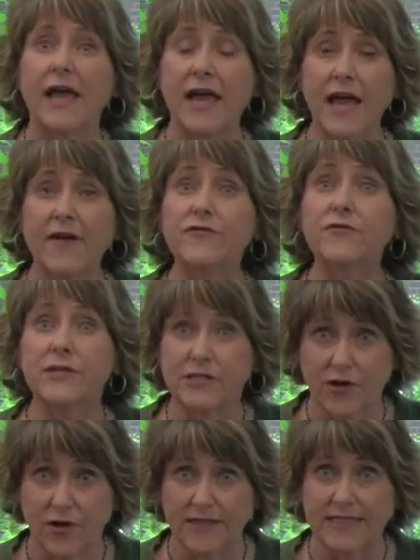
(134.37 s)
after
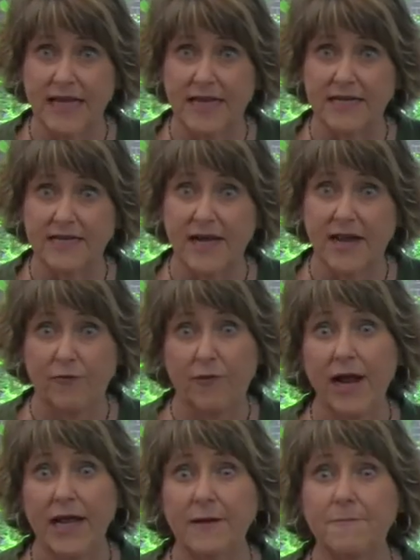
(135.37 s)
it's all said and done,
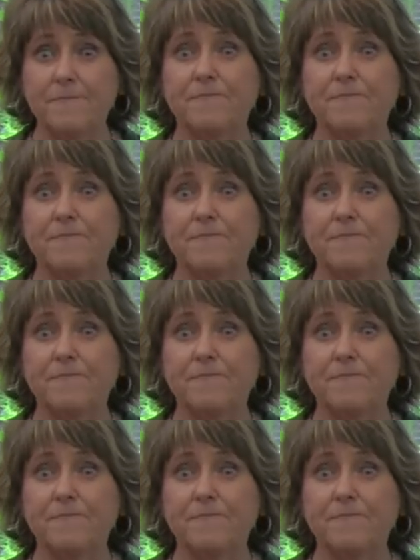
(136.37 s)
right?